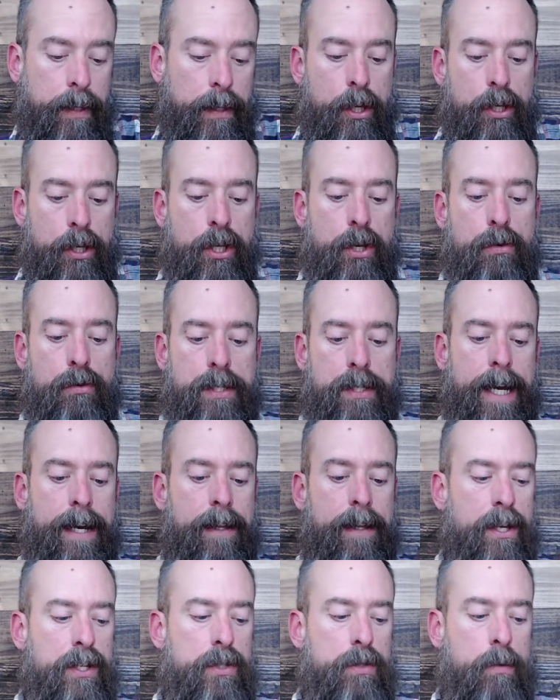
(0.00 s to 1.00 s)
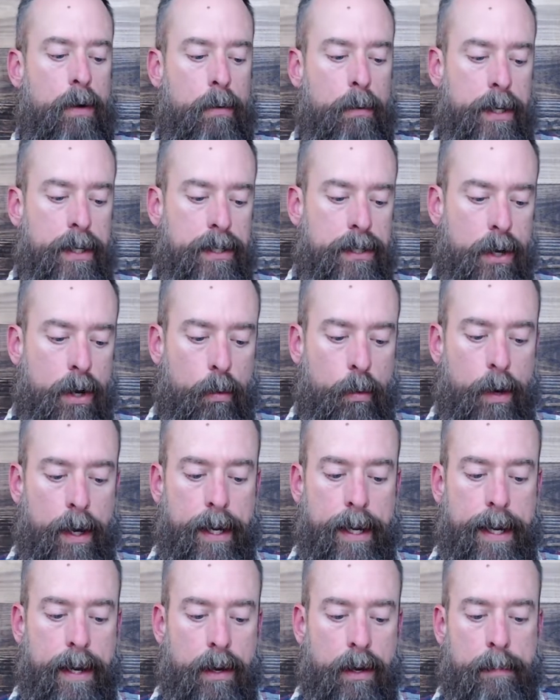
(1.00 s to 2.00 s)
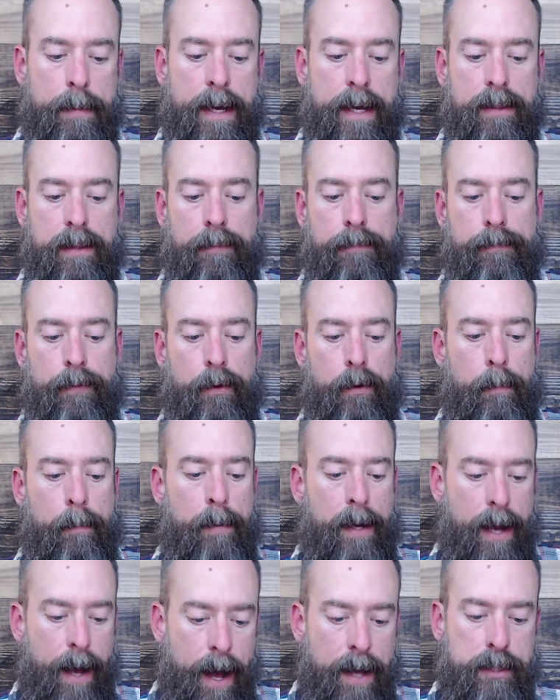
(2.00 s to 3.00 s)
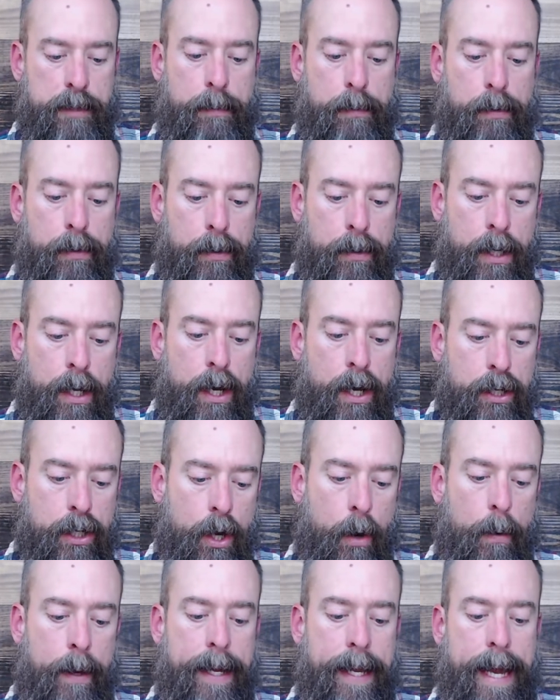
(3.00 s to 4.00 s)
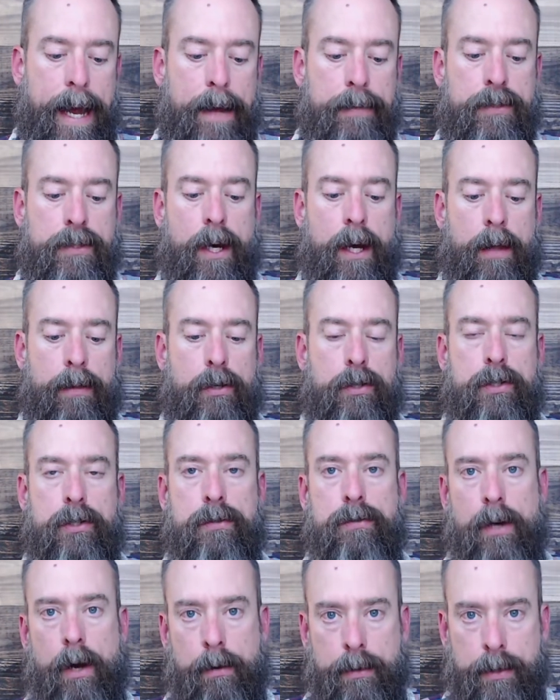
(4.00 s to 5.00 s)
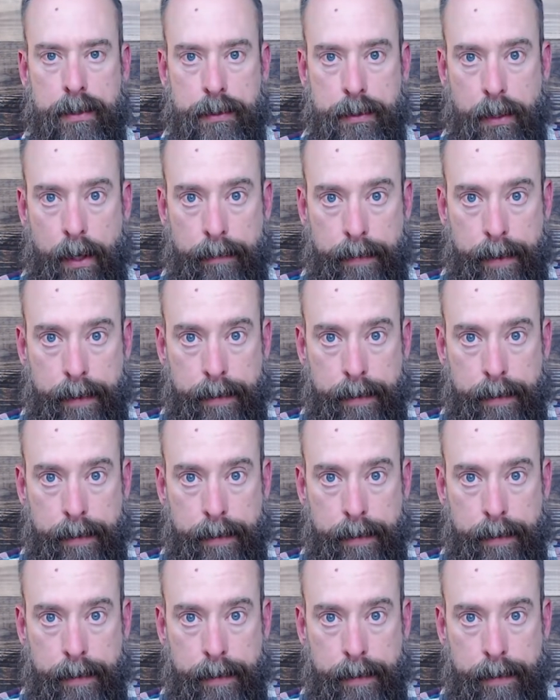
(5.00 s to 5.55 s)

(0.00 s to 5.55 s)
you tell us what we don't want to hear about the full gospel going out to others who don't deserve it.